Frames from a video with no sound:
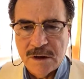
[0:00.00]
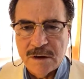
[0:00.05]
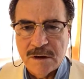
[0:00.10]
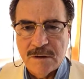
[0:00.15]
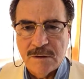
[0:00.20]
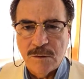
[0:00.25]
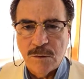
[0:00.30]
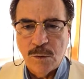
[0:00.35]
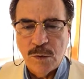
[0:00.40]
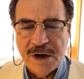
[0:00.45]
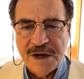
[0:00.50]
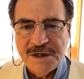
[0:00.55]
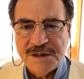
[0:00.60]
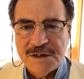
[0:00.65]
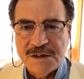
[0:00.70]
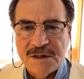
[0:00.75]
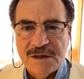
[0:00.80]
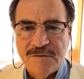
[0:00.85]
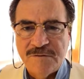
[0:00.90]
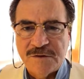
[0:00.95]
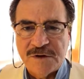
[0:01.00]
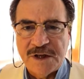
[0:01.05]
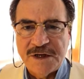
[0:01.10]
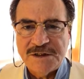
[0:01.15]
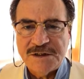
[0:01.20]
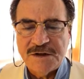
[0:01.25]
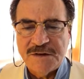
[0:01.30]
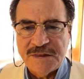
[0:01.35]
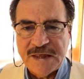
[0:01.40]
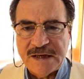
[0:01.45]
wage
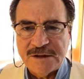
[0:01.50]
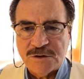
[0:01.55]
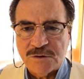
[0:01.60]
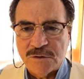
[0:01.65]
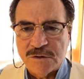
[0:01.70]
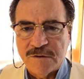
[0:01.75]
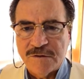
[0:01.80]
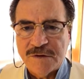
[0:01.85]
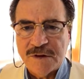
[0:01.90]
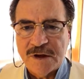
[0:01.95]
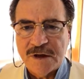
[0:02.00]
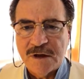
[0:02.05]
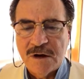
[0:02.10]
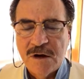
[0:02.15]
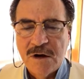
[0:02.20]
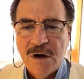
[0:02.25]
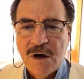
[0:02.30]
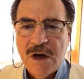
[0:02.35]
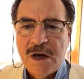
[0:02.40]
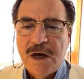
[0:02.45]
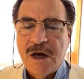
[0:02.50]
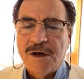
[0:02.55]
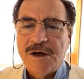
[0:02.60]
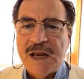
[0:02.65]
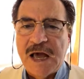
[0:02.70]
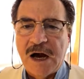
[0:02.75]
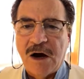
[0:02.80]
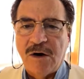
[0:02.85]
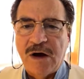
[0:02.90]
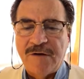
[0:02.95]
inflation, that sort of thing,
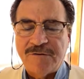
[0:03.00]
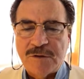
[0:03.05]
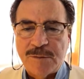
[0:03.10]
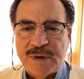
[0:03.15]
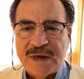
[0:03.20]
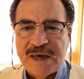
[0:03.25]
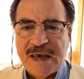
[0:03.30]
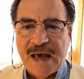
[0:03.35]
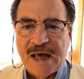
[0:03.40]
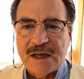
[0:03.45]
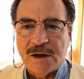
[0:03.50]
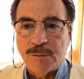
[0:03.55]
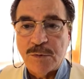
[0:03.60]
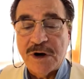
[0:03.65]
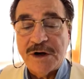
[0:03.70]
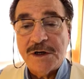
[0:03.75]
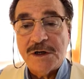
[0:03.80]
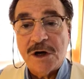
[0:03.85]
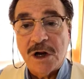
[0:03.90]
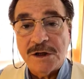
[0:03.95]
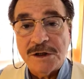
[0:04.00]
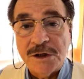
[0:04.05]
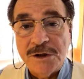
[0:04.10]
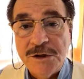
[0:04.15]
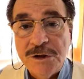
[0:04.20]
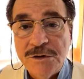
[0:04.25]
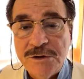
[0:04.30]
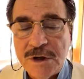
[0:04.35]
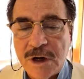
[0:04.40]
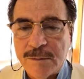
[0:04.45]
now have to be calibrated on a
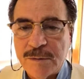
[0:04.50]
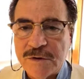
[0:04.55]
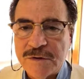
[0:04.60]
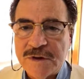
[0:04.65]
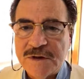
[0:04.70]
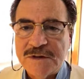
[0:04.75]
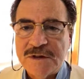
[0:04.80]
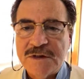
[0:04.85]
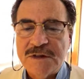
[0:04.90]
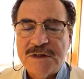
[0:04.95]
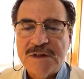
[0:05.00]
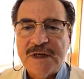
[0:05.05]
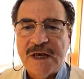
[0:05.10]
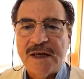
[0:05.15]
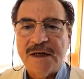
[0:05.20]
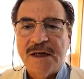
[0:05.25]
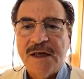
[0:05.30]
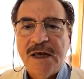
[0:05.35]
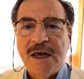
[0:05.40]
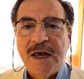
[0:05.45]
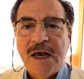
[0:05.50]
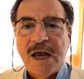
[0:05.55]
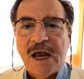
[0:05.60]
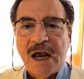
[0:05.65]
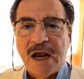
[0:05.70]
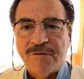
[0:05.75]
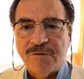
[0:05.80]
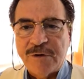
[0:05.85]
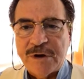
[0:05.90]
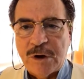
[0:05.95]
new number. This is set
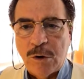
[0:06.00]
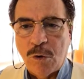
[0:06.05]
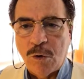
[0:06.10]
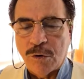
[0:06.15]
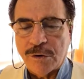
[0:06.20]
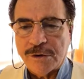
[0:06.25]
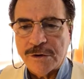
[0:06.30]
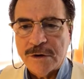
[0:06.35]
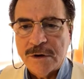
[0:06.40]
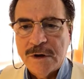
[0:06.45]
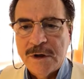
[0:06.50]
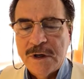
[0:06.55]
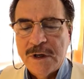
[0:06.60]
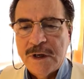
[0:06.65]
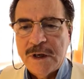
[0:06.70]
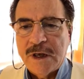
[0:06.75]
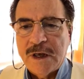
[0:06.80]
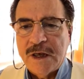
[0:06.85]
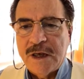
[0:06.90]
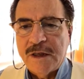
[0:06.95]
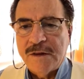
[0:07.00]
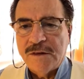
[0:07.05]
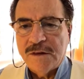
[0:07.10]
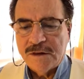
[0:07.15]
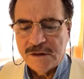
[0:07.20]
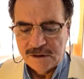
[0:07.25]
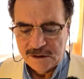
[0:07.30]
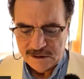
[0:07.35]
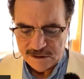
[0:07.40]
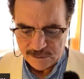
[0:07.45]
every quarter.
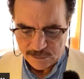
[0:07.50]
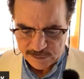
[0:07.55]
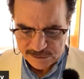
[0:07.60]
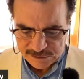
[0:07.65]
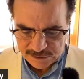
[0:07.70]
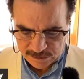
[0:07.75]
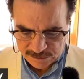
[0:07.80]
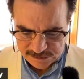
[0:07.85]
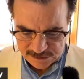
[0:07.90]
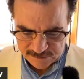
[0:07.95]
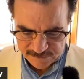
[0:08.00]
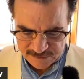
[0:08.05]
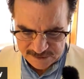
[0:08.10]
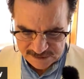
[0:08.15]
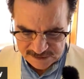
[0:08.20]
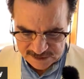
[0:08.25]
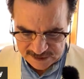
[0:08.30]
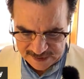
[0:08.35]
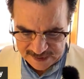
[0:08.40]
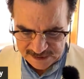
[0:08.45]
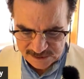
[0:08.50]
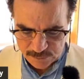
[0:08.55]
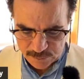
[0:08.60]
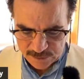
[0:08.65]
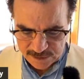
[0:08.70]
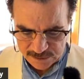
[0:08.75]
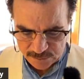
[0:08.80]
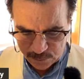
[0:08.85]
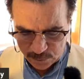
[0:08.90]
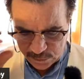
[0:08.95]
And the results of this last
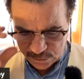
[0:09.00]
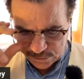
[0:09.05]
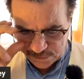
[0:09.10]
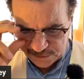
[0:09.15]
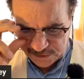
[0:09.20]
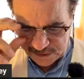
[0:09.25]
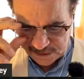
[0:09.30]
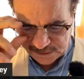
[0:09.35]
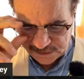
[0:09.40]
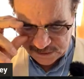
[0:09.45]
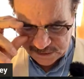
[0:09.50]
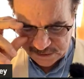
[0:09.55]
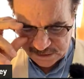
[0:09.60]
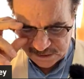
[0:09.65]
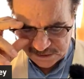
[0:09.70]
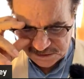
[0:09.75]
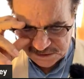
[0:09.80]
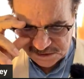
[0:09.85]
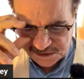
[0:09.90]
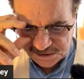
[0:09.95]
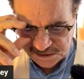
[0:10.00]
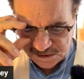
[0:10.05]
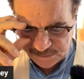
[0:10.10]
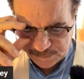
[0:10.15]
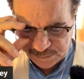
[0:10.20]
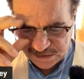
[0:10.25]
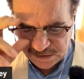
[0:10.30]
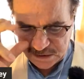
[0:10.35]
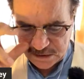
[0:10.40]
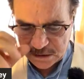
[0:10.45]
one were that the
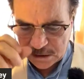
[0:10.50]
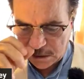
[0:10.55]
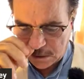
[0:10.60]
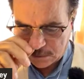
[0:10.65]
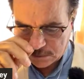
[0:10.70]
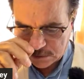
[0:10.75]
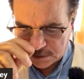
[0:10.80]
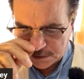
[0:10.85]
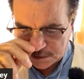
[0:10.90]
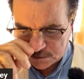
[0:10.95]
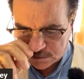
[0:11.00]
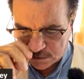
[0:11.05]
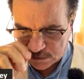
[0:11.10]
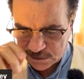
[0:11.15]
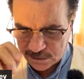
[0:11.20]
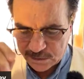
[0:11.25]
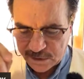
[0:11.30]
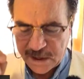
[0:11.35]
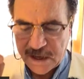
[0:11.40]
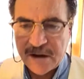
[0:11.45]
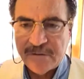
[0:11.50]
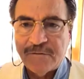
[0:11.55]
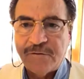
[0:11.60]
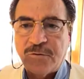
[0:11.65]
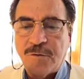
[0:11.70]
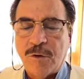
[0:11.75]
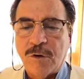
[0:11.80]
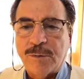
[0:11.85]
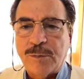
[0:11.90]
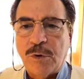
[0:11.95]
GDP only grew at
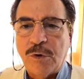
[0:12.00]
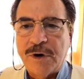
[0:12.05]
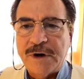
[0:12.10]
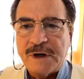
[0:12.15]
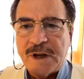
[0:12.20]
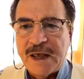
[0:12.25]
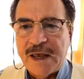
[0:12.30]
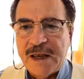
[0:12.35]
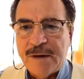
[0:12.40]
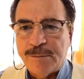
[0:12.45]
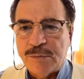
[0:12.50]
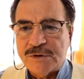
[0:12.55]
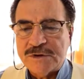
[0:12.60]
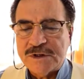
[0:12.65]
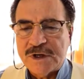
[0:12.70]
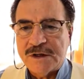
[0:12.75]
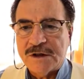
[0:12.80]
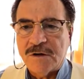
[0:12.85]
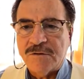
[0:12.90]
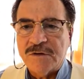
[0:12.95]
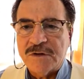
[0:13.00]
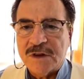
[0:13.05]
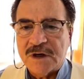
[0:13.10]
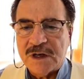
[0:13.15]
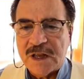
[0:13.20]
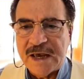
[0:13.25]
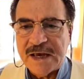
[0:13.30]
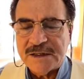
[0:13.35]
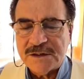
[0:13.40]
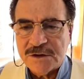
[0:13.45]
4.8% over the
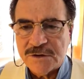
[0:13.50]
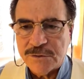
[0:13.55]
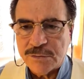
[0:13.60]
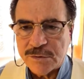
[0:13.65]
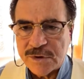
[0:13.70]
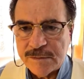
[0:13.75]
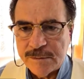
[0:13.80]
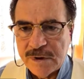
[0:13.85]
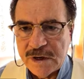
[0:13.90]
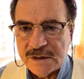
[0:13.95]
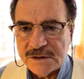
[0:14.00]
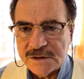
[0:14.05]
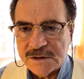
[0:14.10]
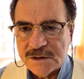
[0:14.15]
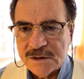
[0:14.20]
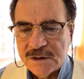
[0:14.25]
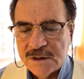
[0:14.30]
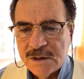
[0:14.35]
last 3 months.